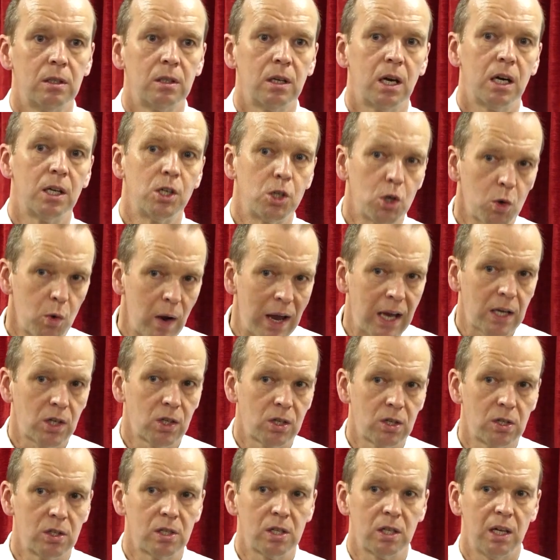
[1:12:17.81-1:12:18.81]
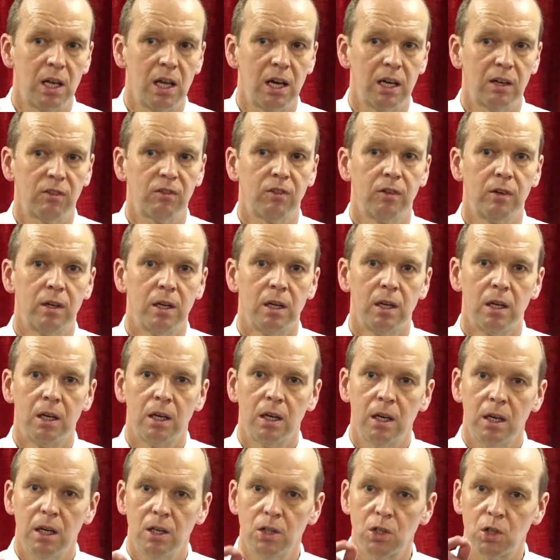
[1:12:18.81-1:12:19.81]
and directions in life
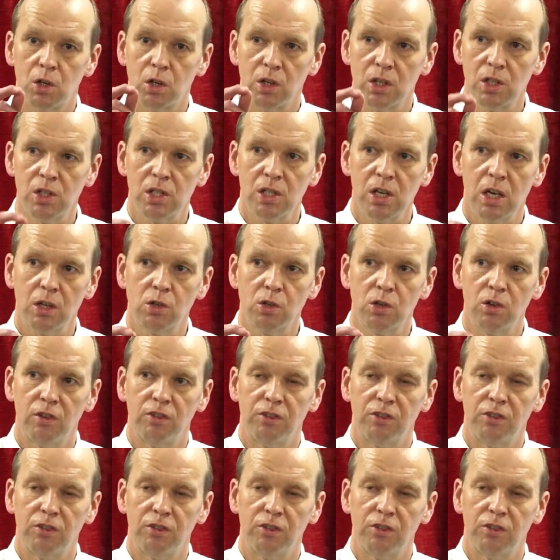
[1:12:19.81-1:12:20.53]
is going to set you